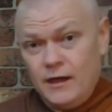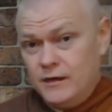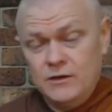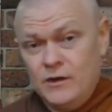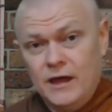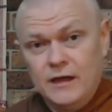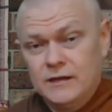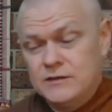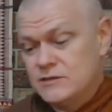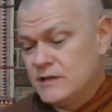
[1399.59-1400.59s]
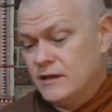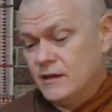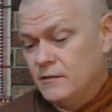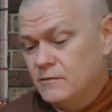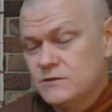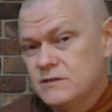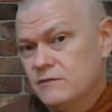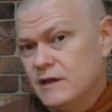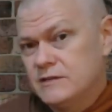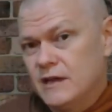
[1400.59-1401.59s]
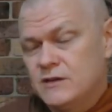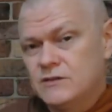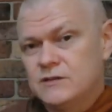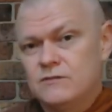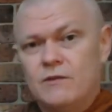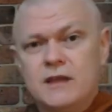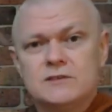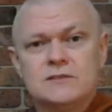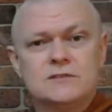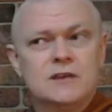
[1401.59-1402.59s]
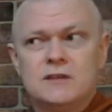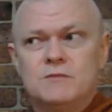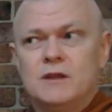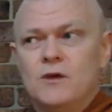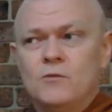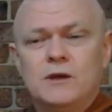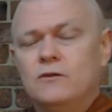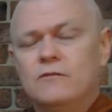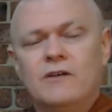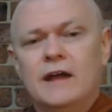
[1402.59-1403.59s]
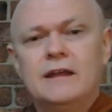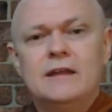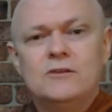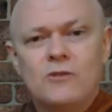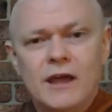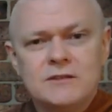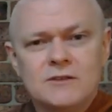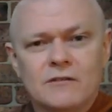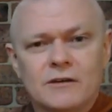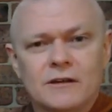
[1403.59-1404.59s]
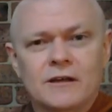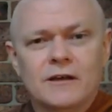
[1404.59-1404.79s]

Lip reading: interstellar civilizations and races and things, but we couldn't find any trace of it.